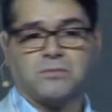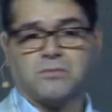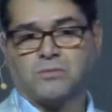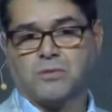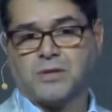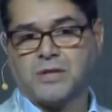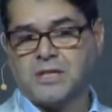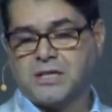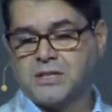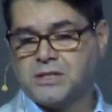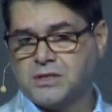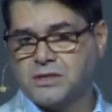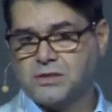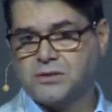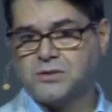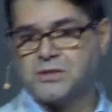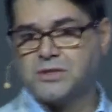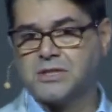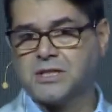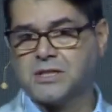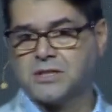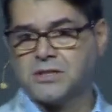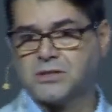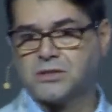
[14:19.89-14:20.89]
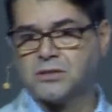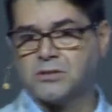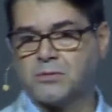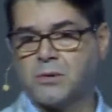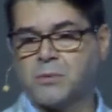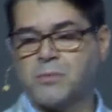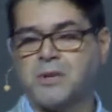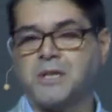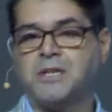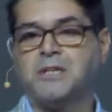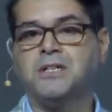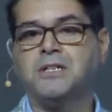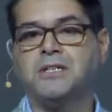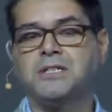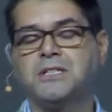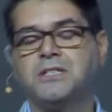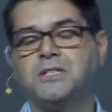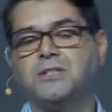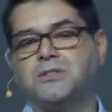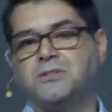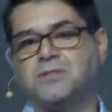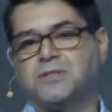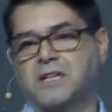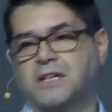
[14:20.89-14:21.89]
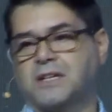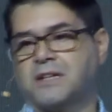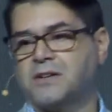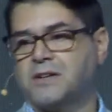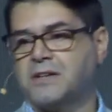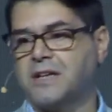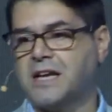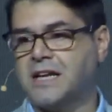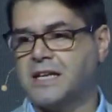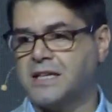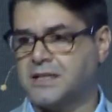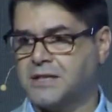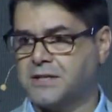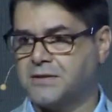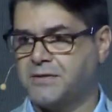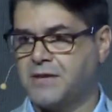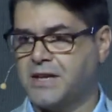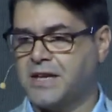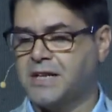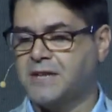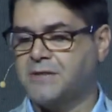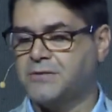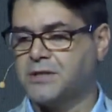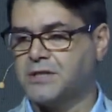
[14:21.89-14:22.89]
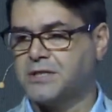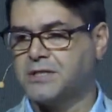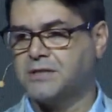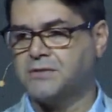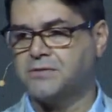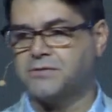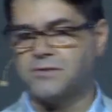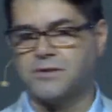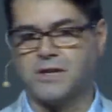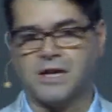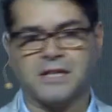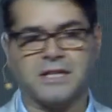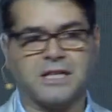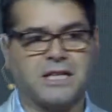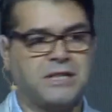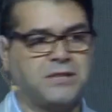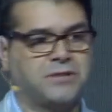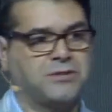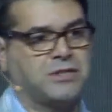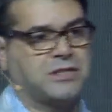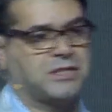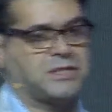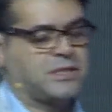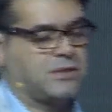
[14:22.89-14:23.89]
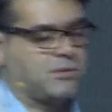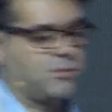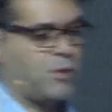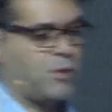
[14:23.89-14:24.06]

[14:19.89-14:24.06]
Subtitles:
we need to use digital, but we need to use it in an innovative and interesting